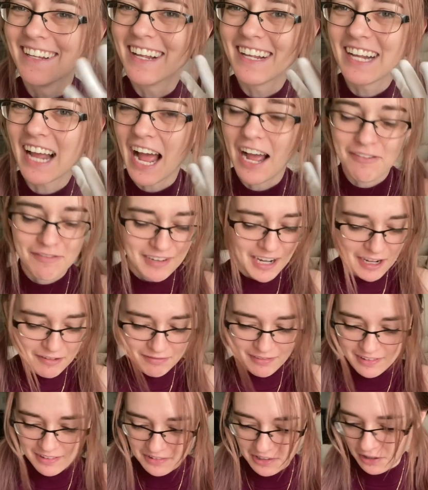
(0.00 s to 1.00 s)
have to
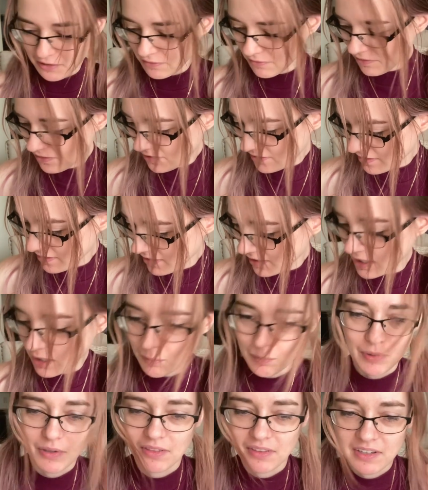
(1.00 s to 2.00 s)
have gloves to like
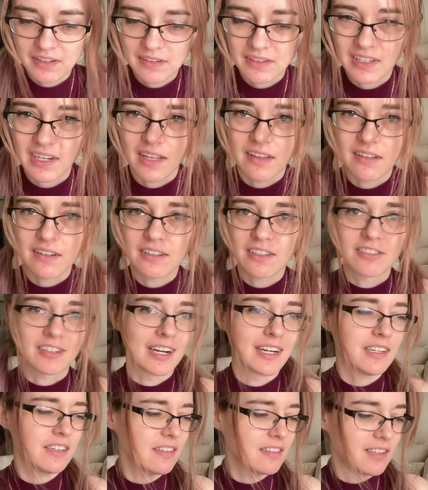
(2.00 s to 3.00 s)
put things together in
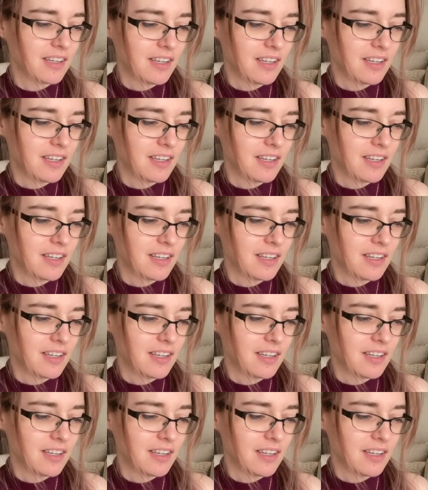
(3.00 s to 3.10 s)
China?